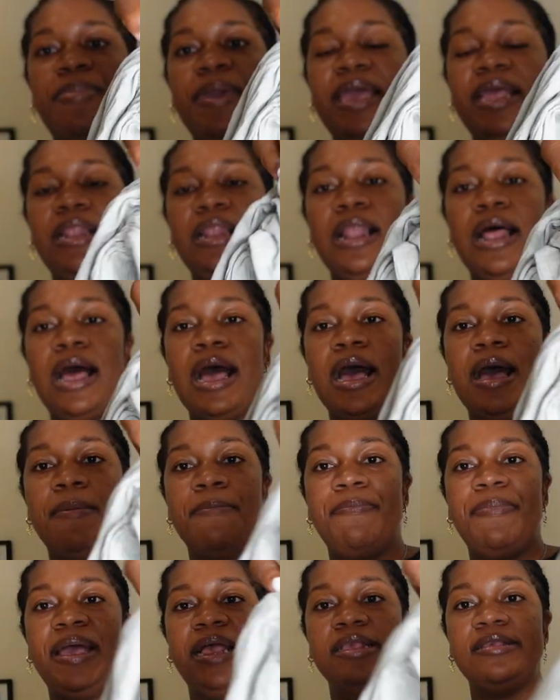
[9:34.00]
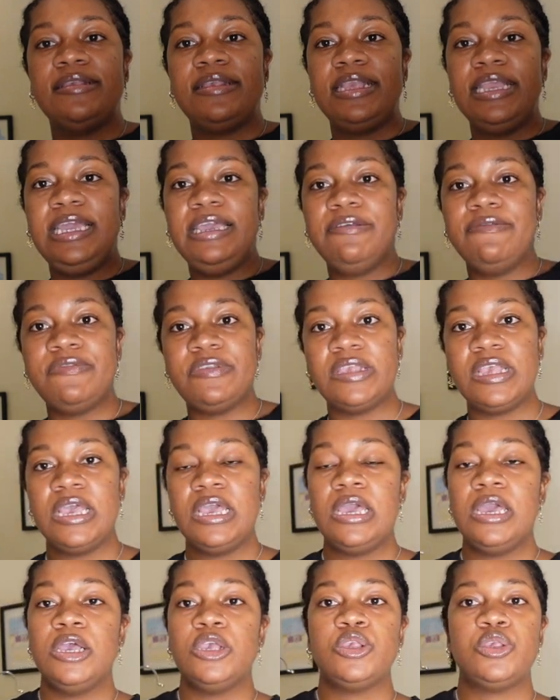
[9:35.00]
bell sleeves,
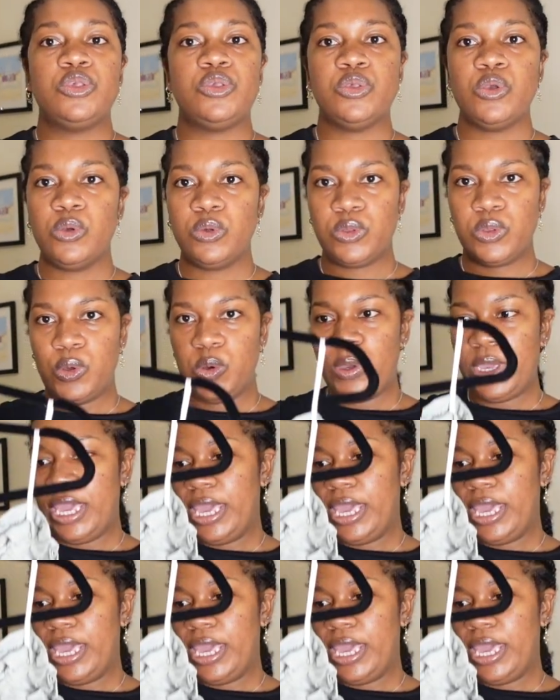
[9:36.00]
so, so